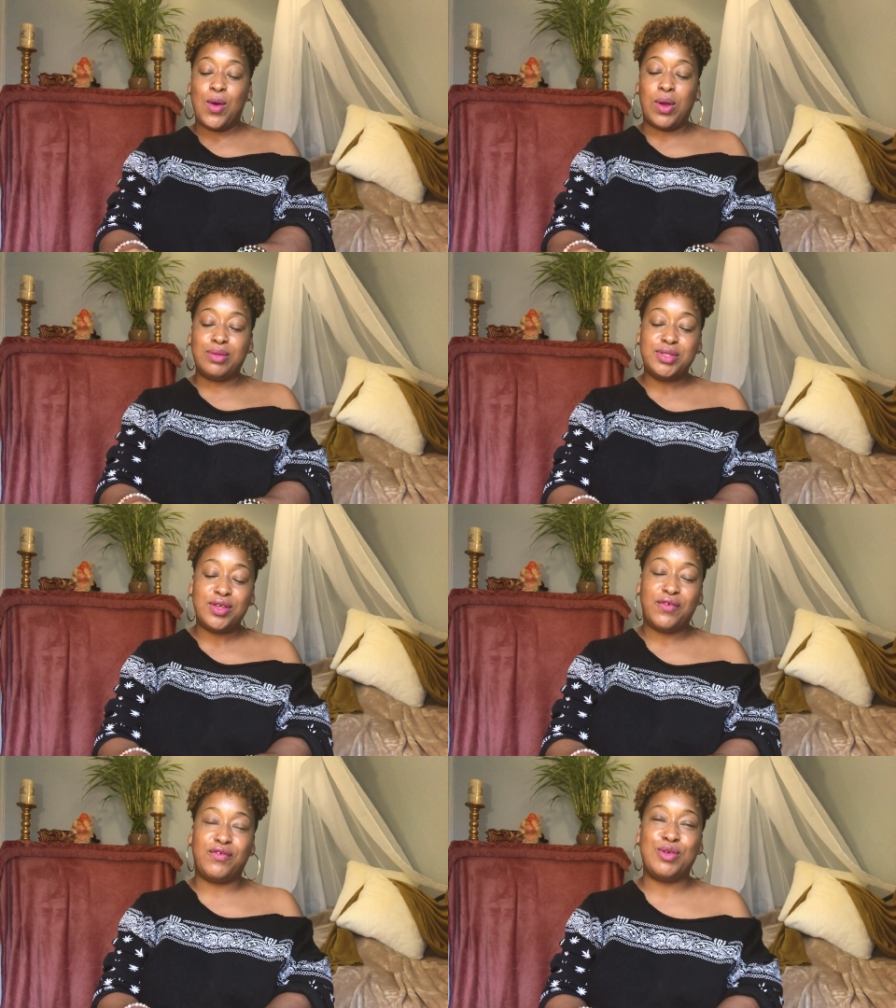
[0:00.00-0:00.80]
Welcome
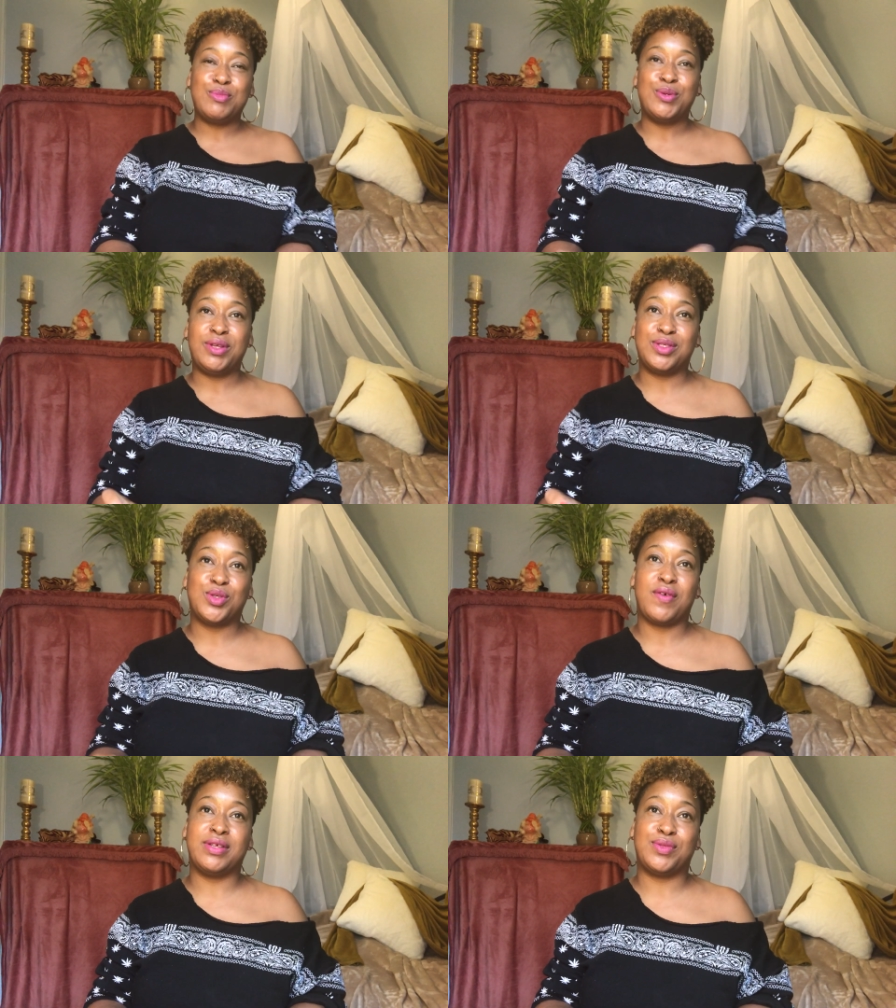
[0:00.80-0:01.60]
to your full moon in
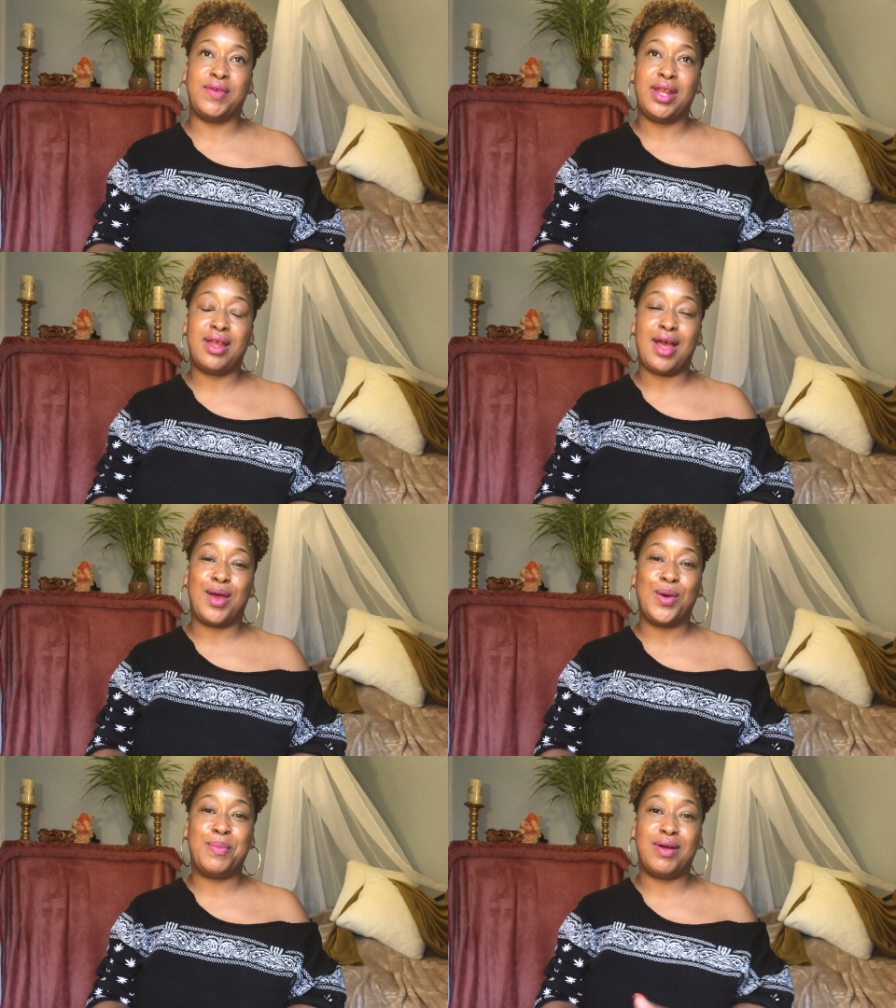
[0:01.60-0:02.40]
Taurus reading. I
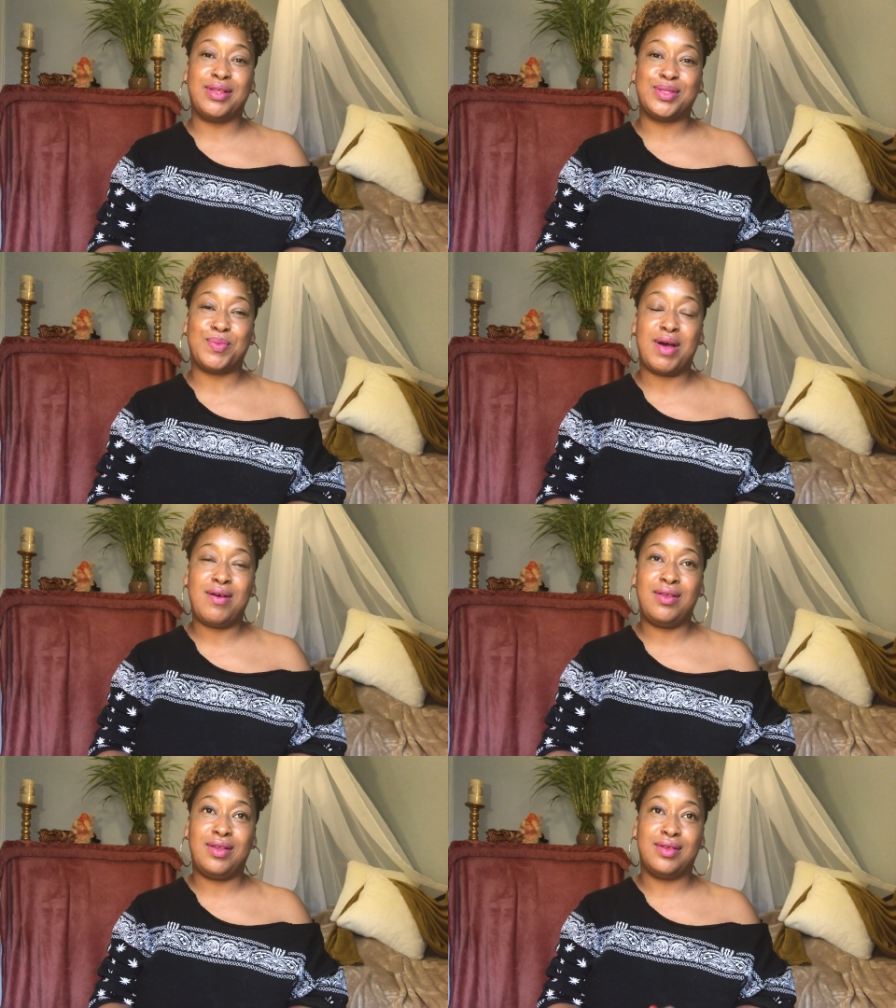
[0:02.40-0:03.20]
hope all is
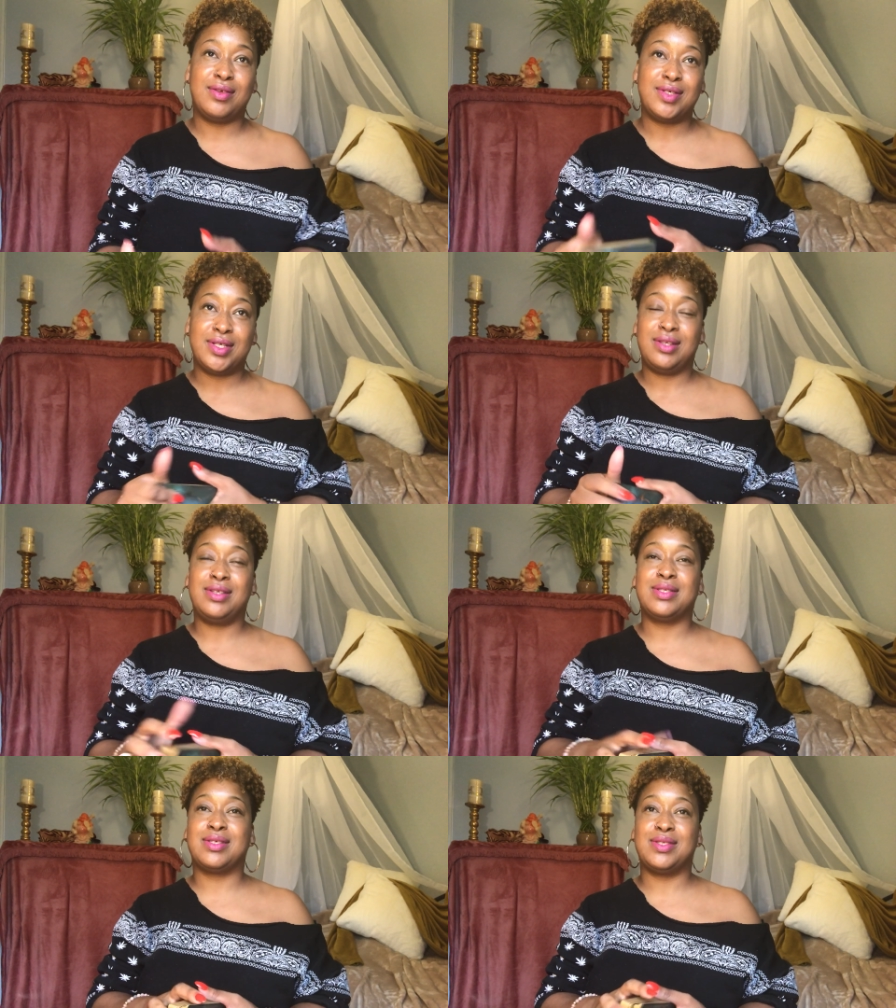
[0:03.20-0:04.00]
well.
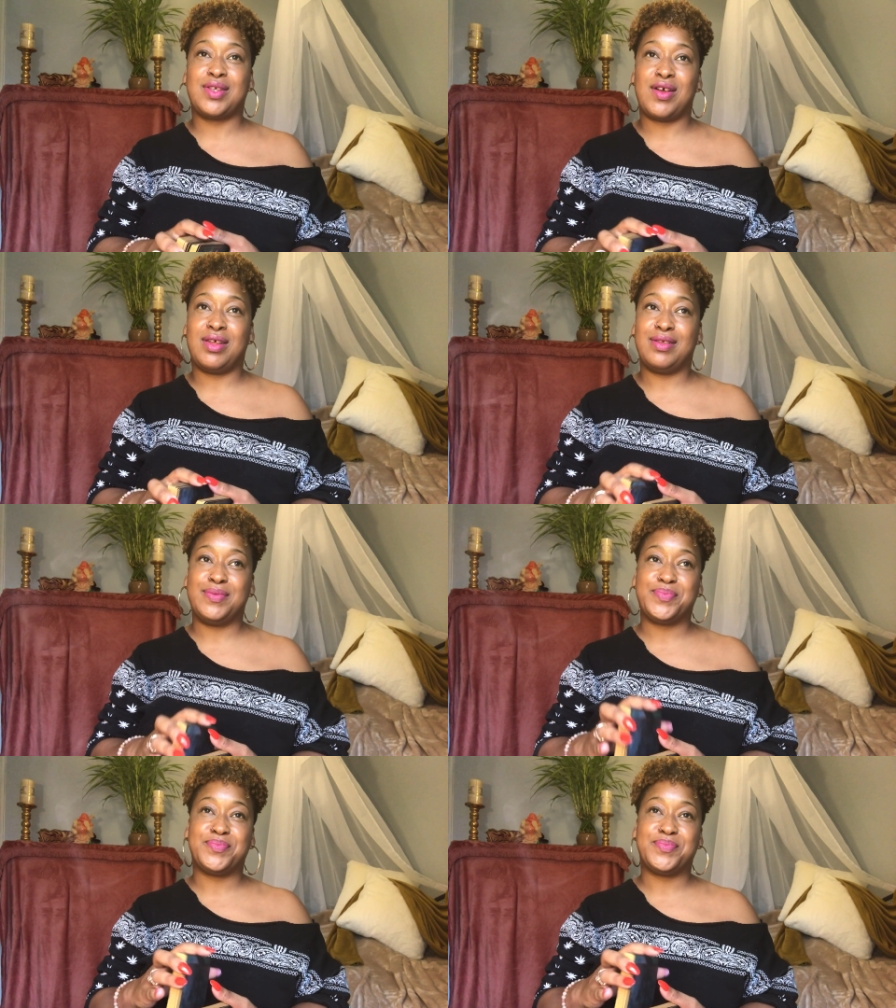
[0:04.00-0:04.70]
Let's get started.